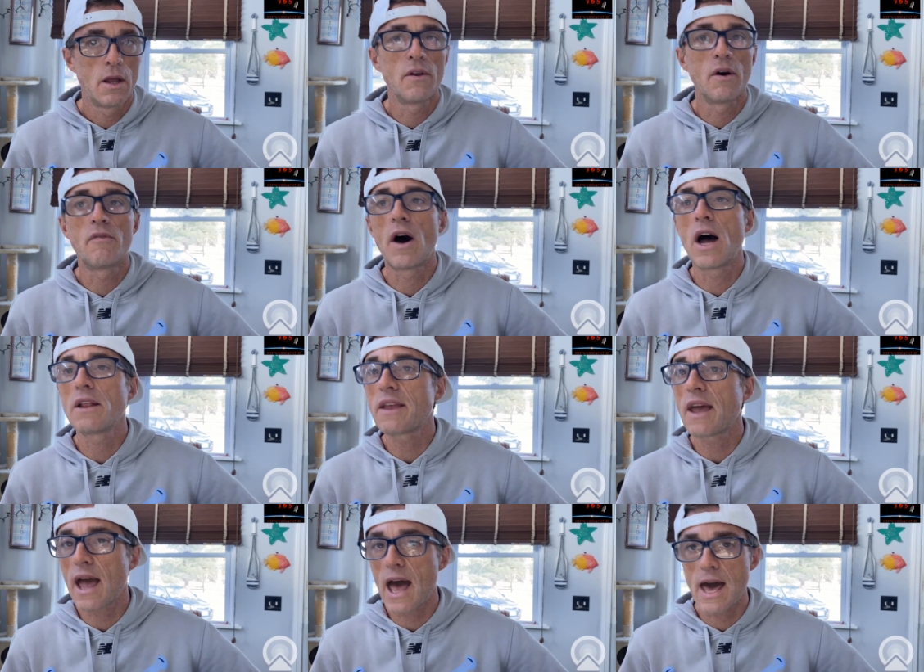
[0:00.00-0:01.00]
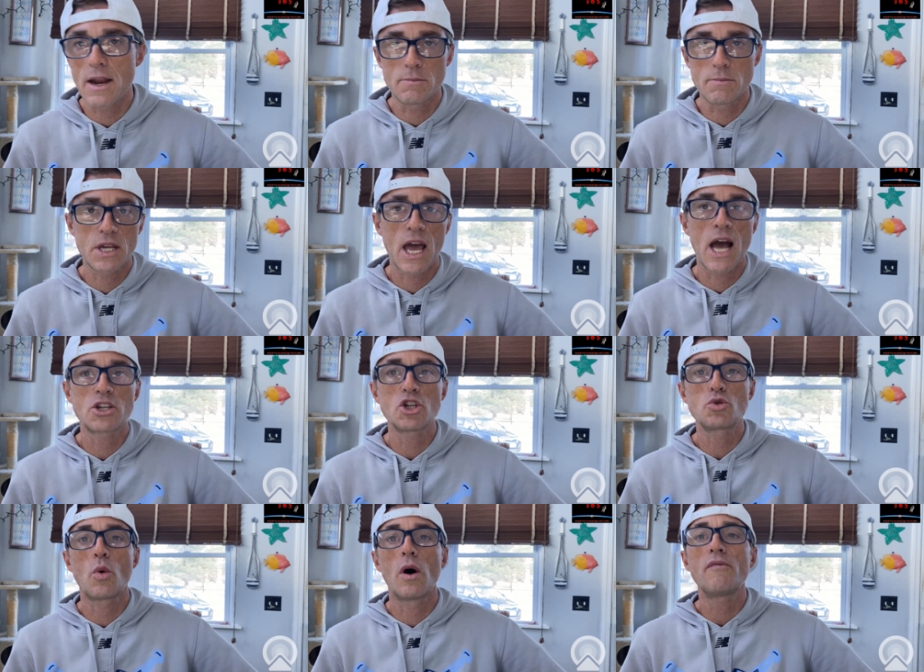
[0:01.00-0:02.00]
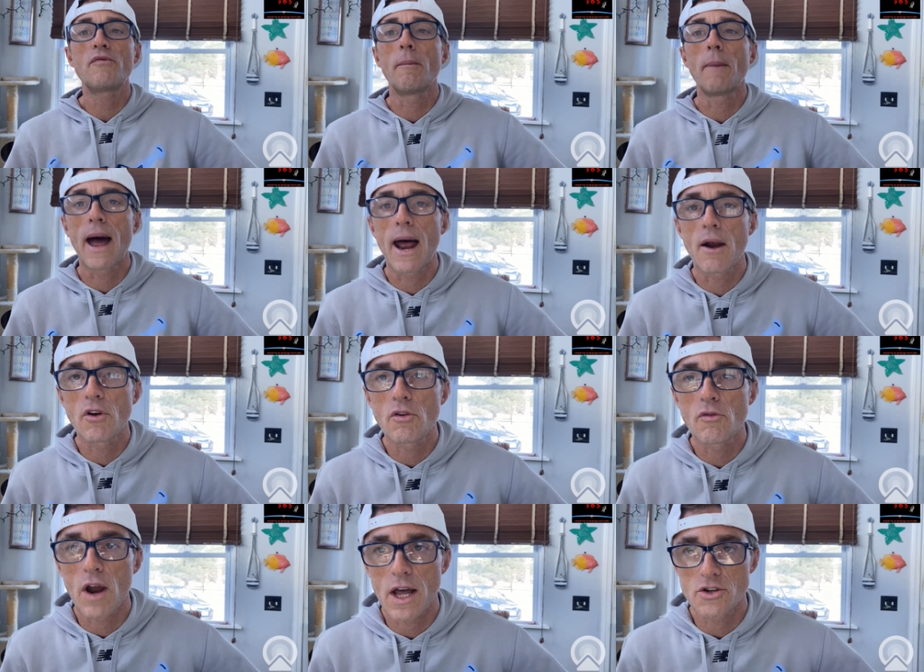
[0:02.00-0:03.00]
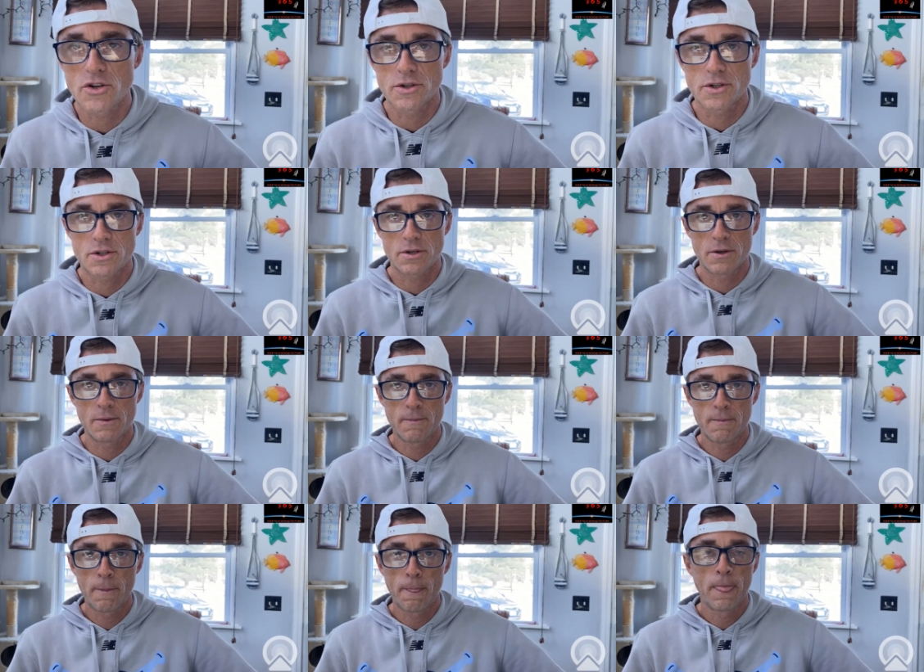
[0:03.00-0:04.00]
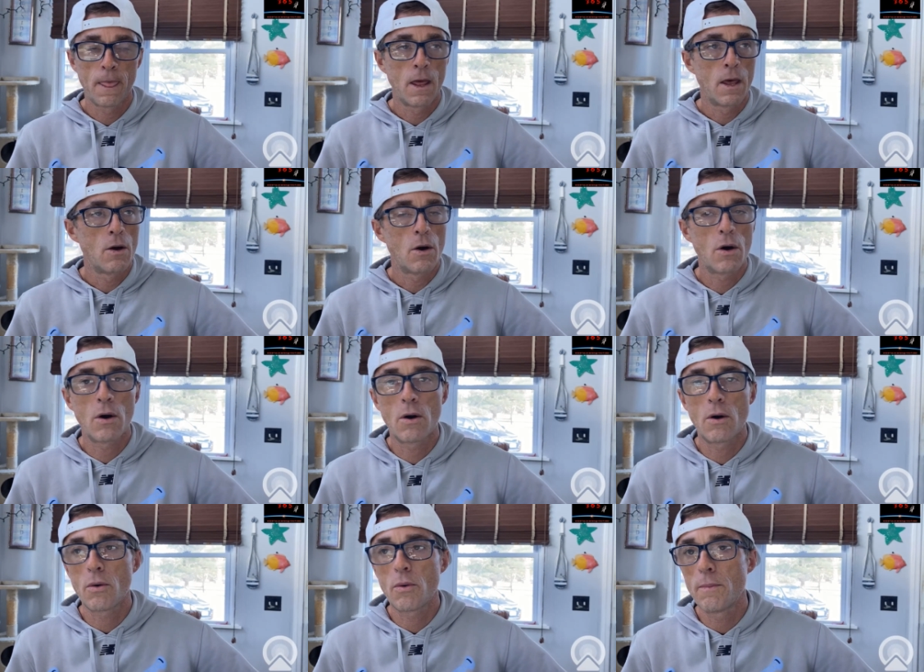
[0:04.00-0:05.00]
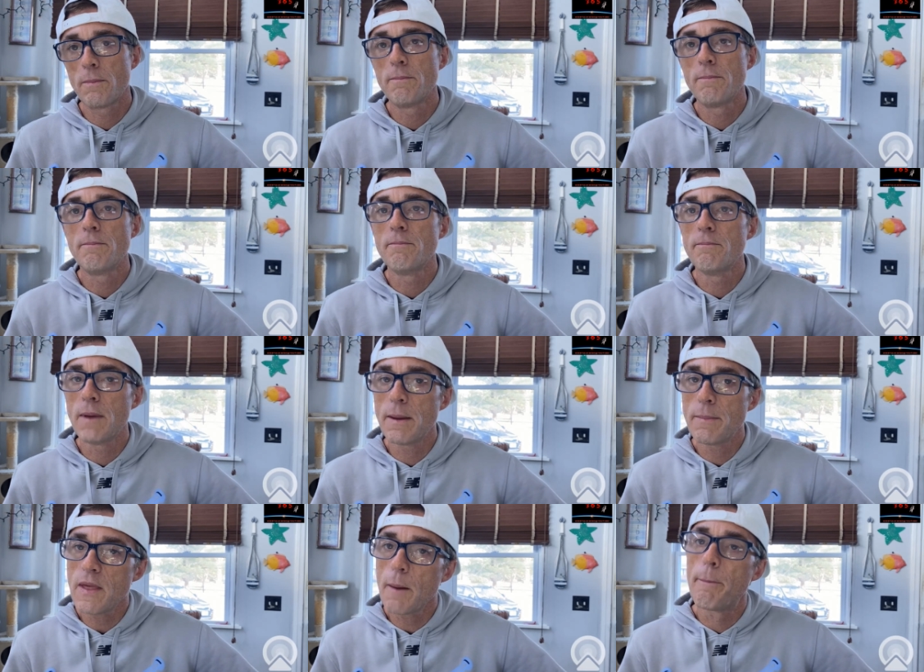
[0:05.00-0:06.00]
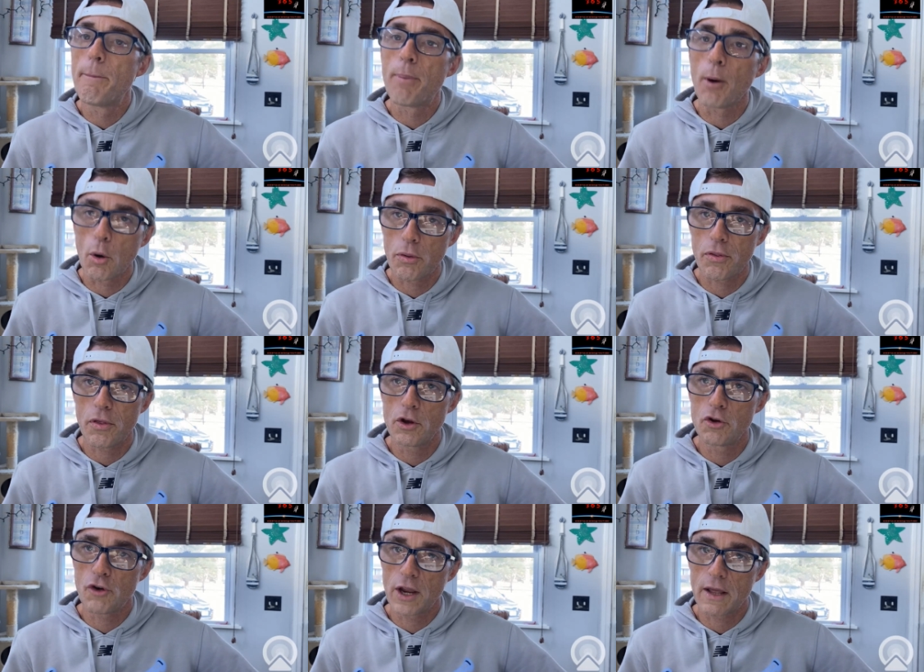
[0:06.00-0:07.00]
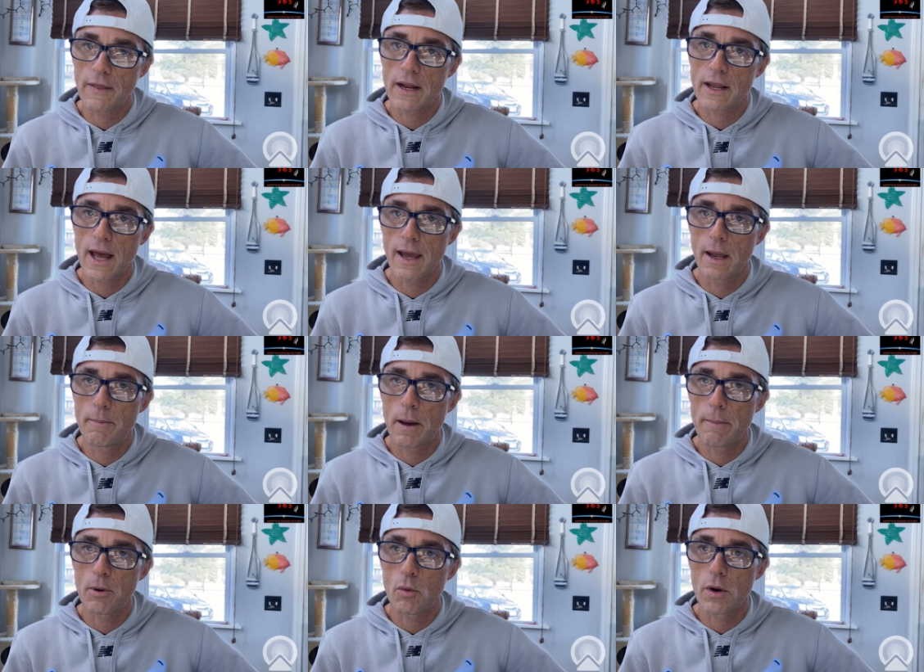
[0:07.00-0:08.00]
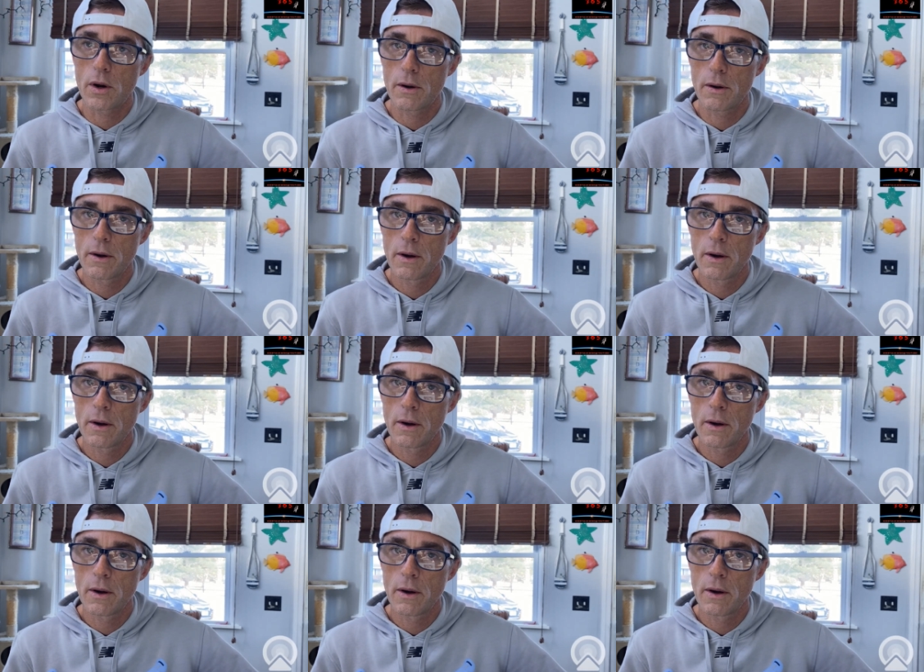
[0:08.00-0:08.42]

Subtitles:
Davante Adams catches one from Aaron Rodgers. Oh, maybe they're both drinking that cayenne pepper water.